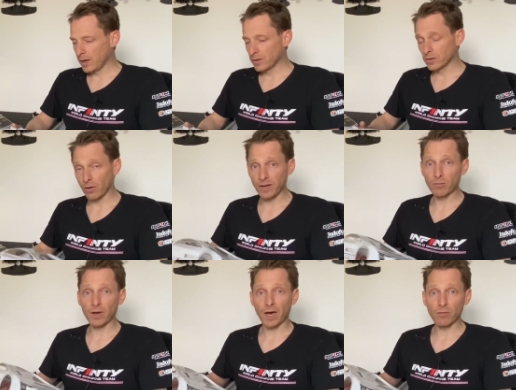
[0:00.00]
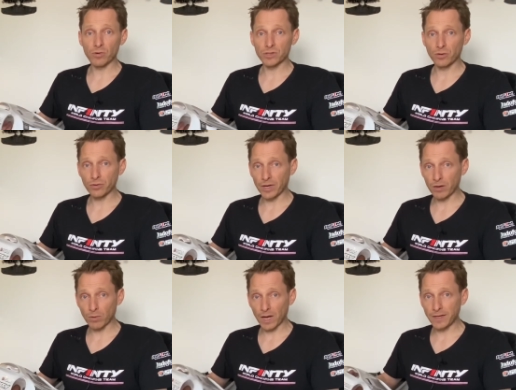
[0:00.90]
So anyway, I will show you here
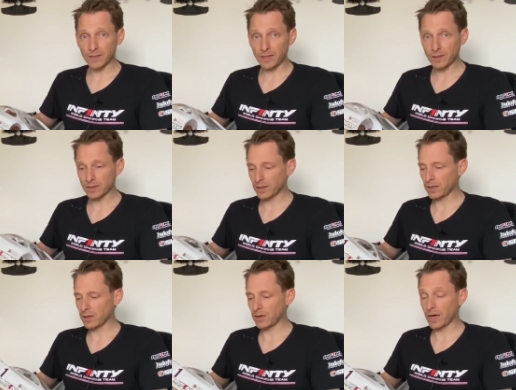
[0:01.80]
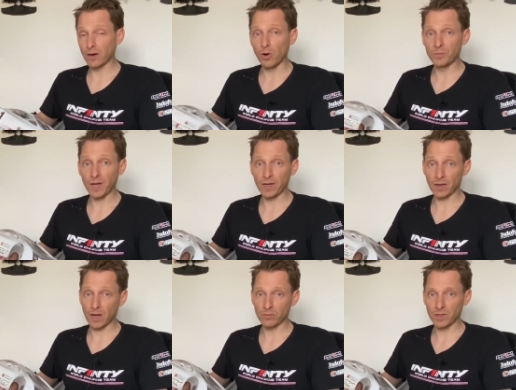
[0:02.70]
what I did, and I hope they
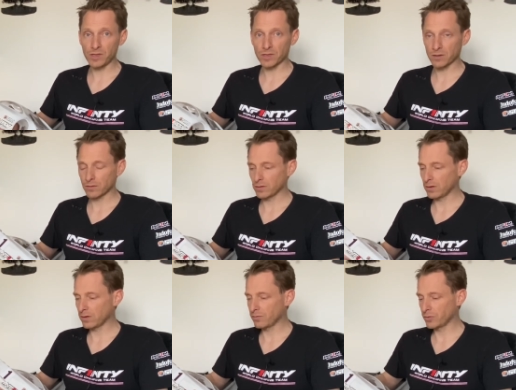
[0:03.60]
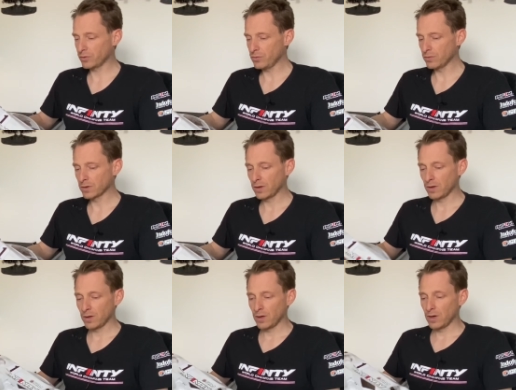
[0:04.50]
allow this for you.
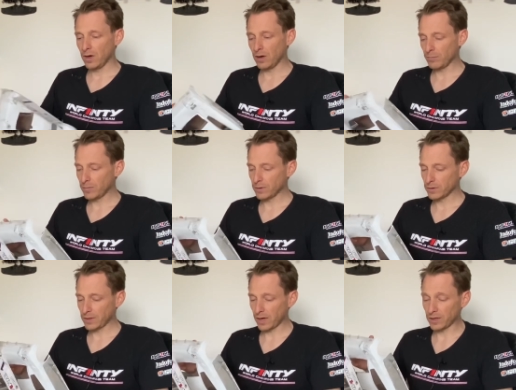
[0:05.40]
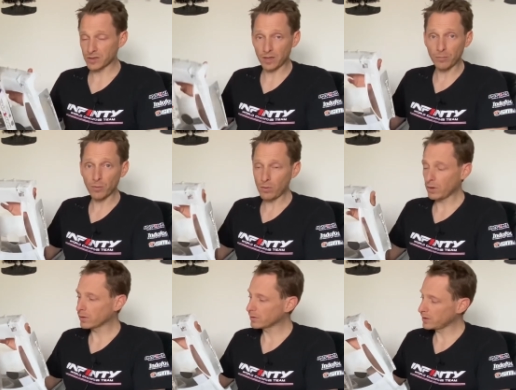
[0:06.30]
Yeah, it's simple.
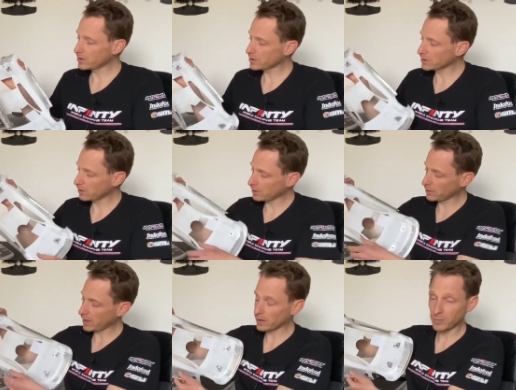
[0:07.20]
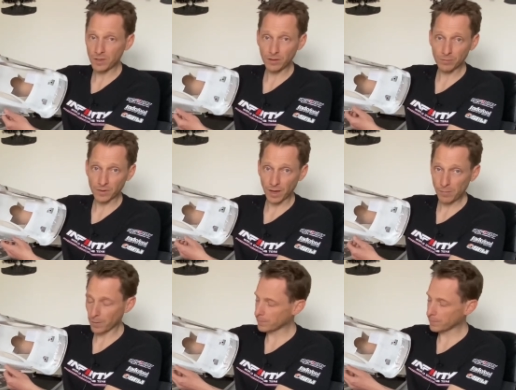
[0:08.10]
This is the aluminium tape.